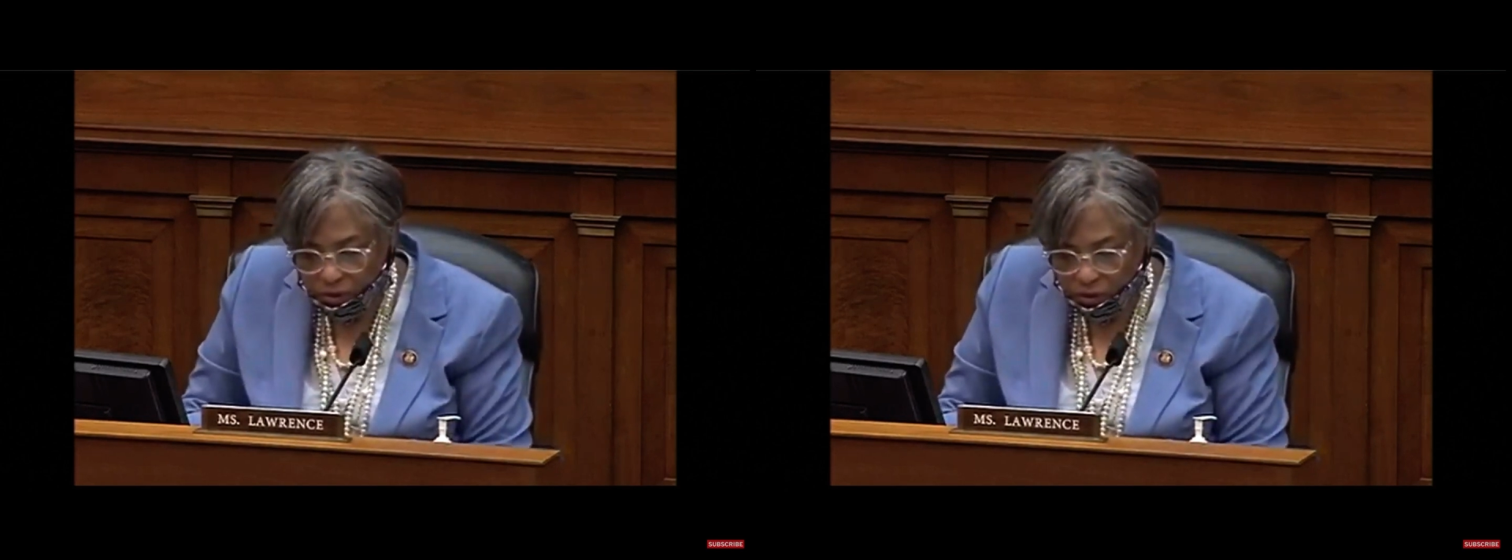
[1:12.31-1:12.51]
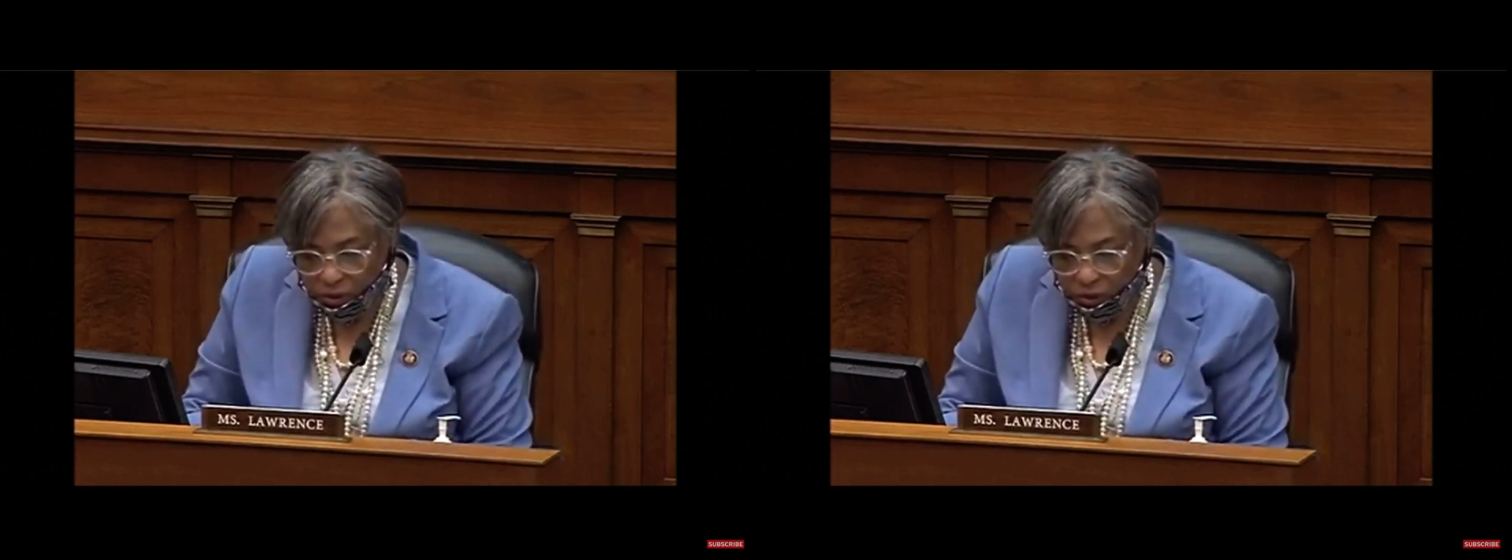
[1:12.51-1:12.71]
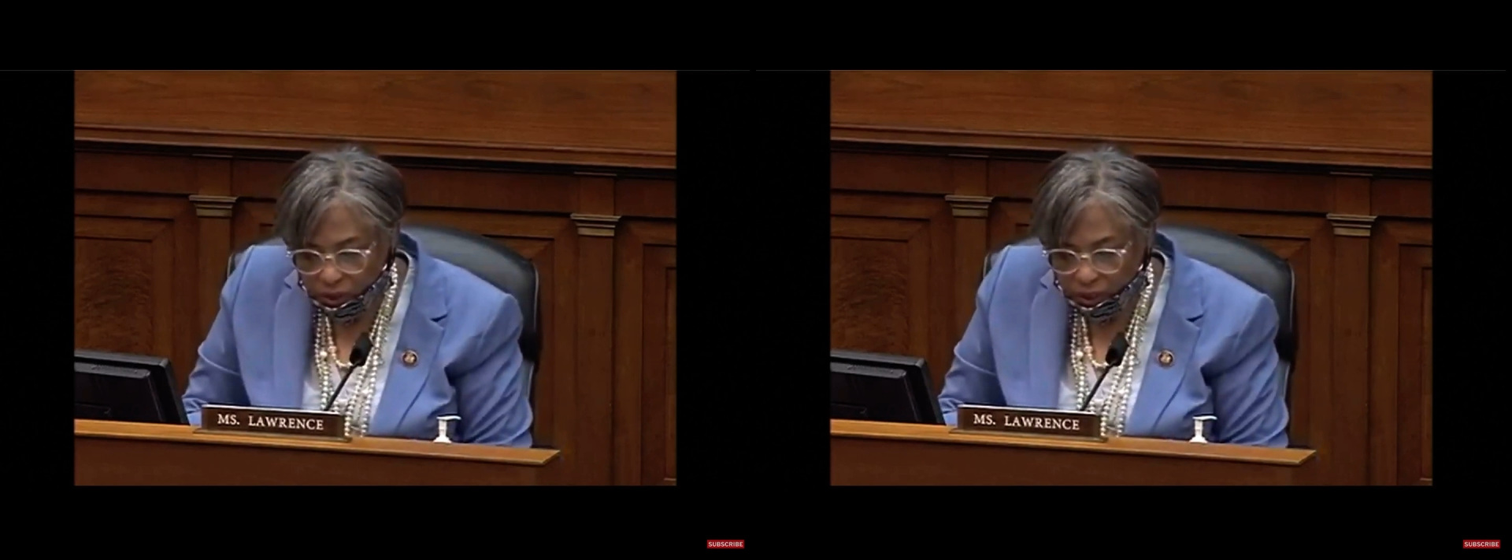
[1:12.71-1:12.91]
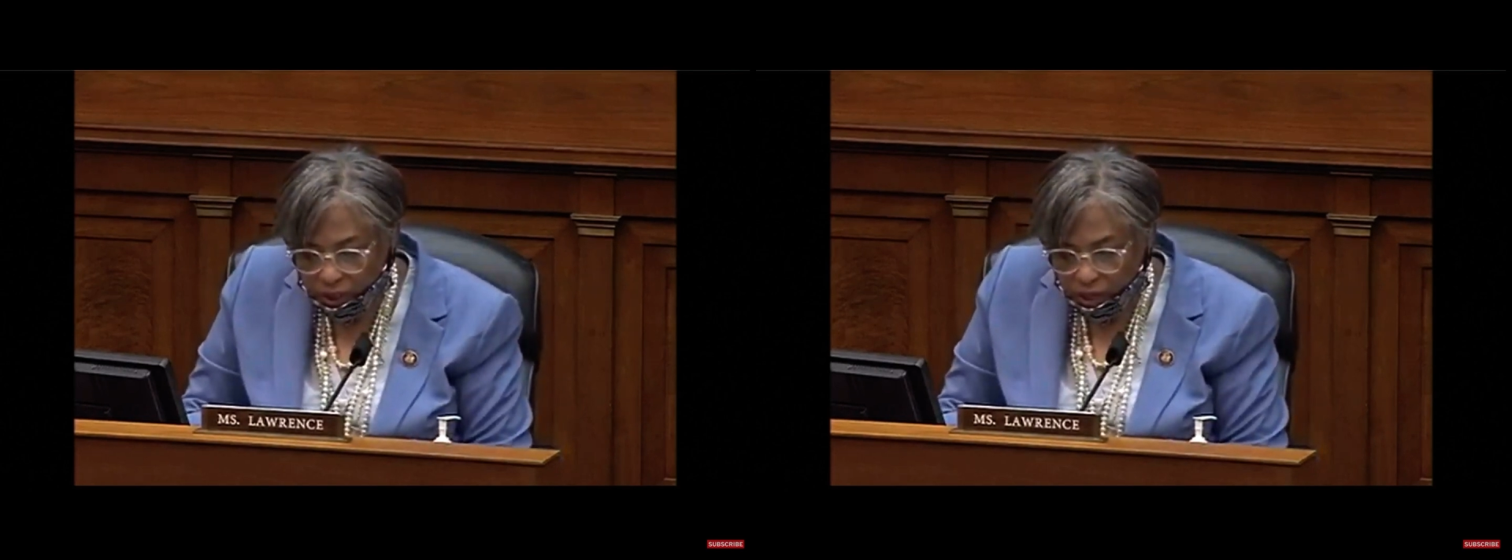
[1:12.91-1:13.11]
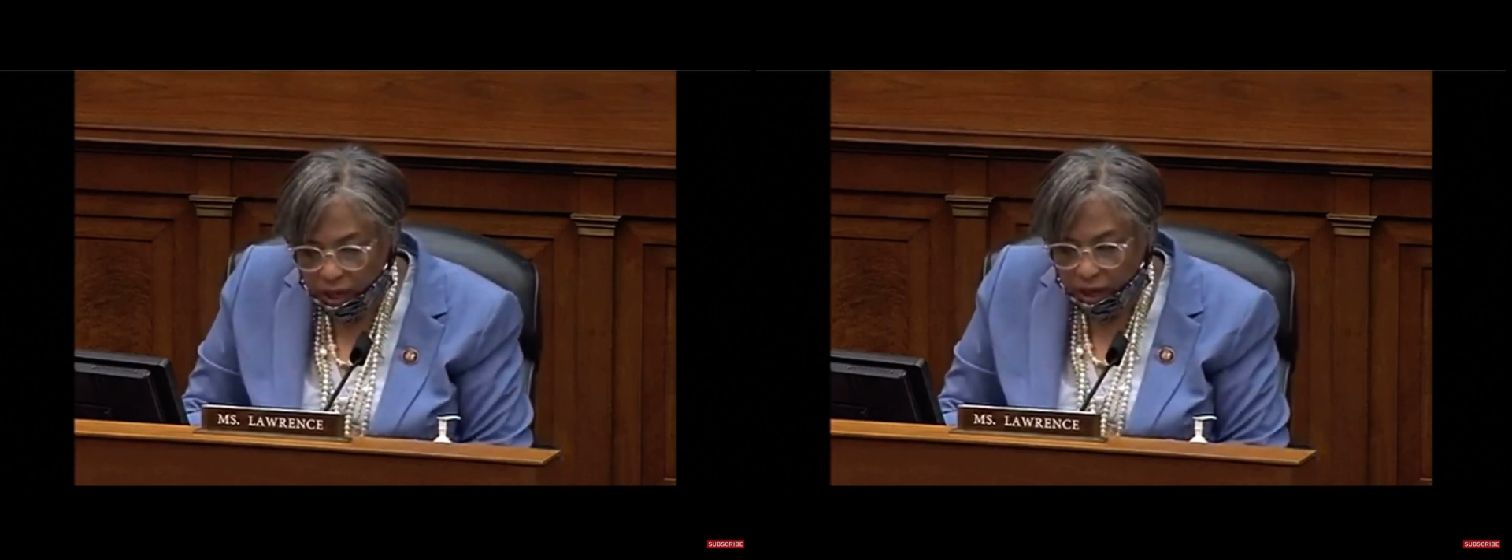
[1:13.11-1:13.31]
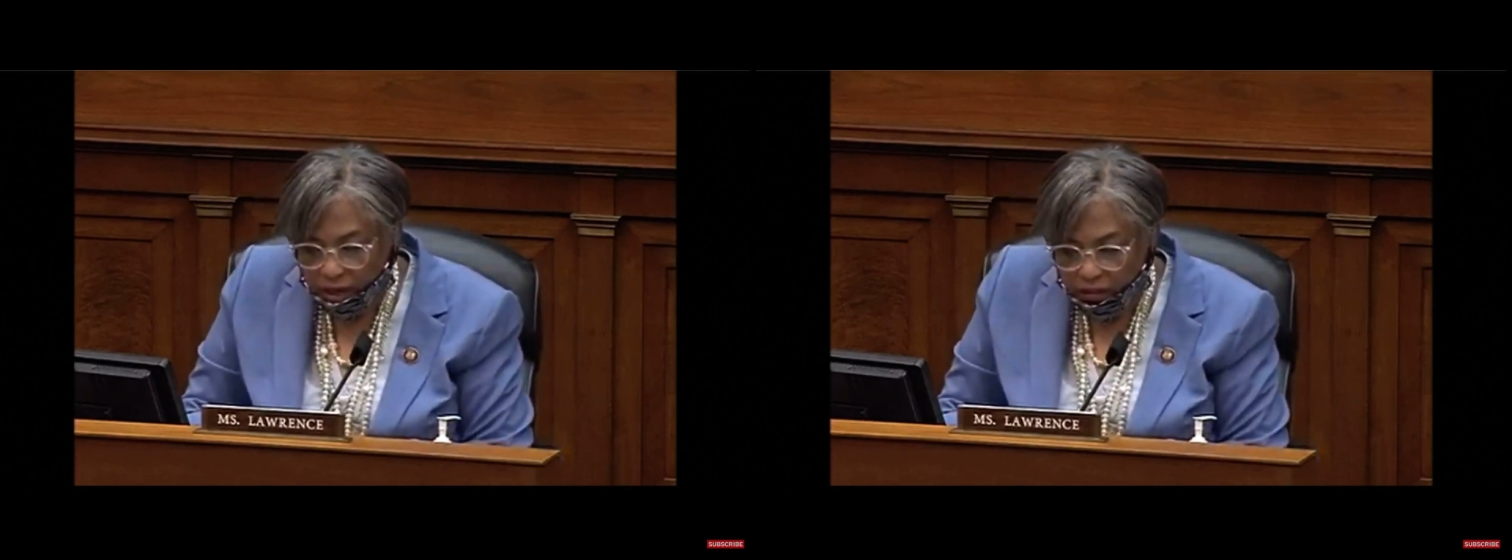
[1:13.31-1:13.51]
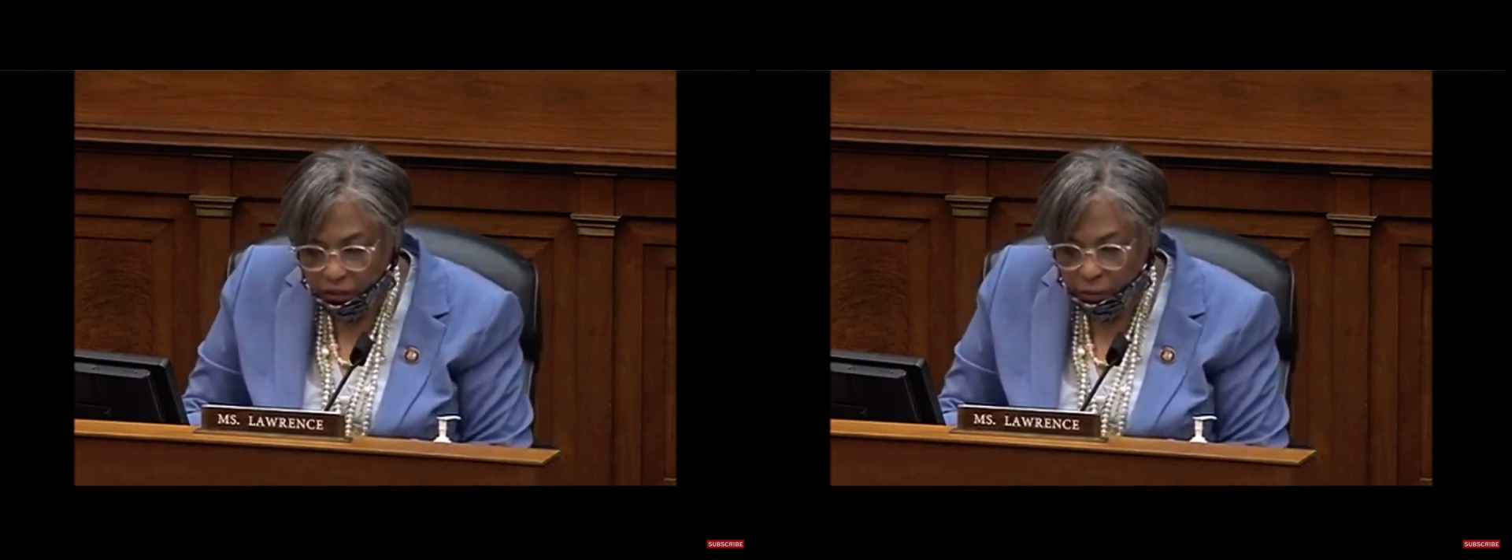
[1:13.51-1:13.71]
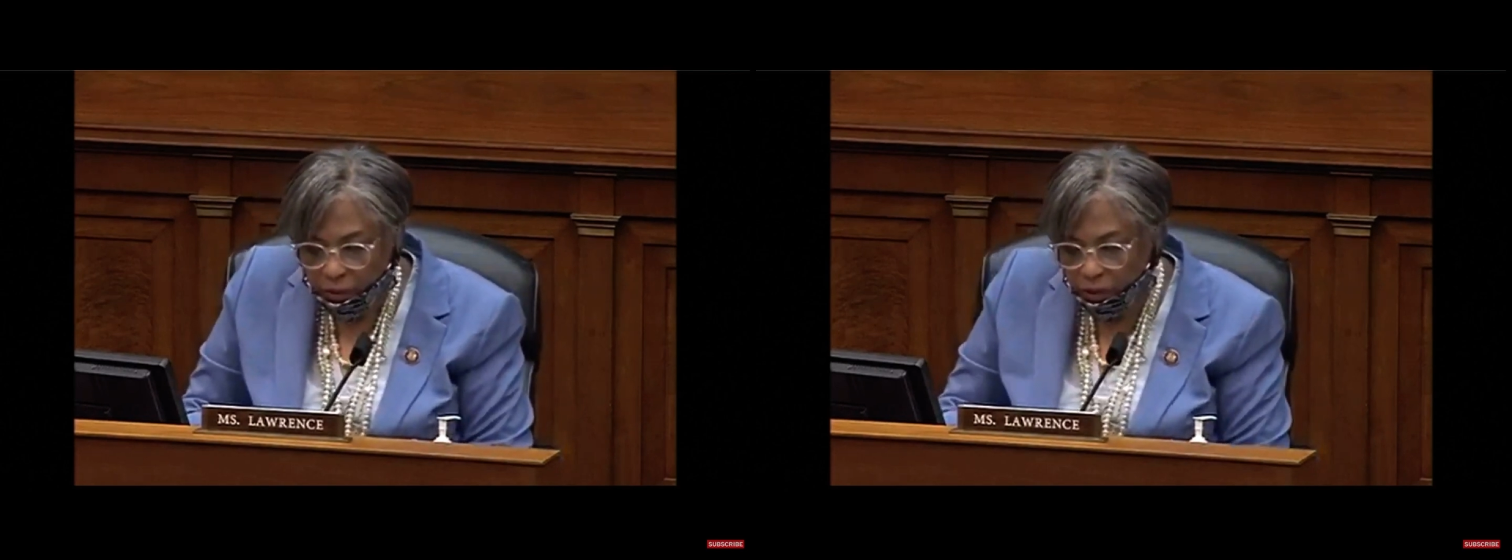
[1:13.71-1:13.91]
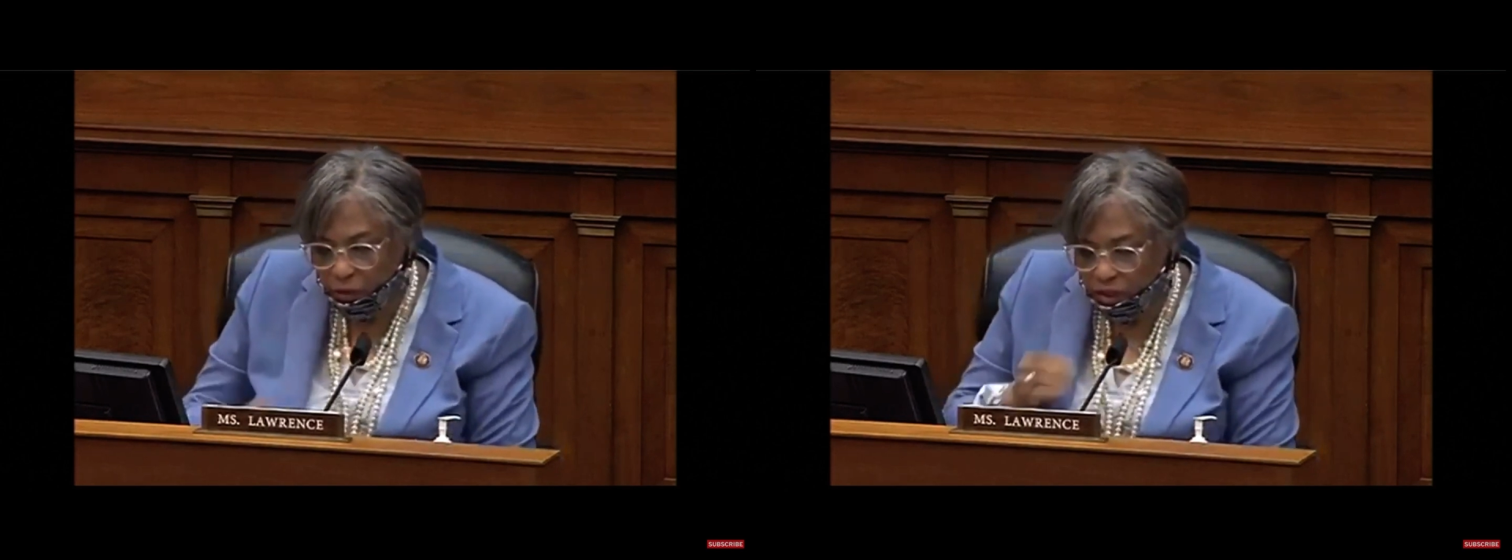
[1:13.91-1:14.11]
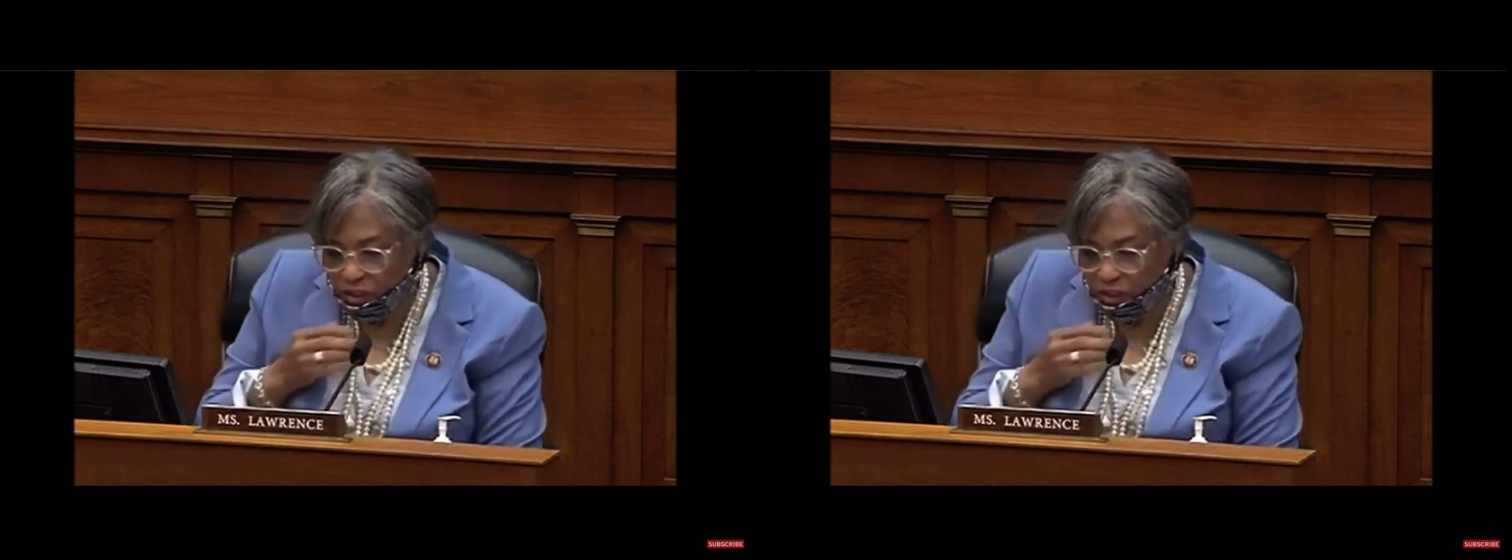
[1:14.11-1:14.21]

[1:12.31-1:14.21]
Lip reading: DeJoy, are you familiar with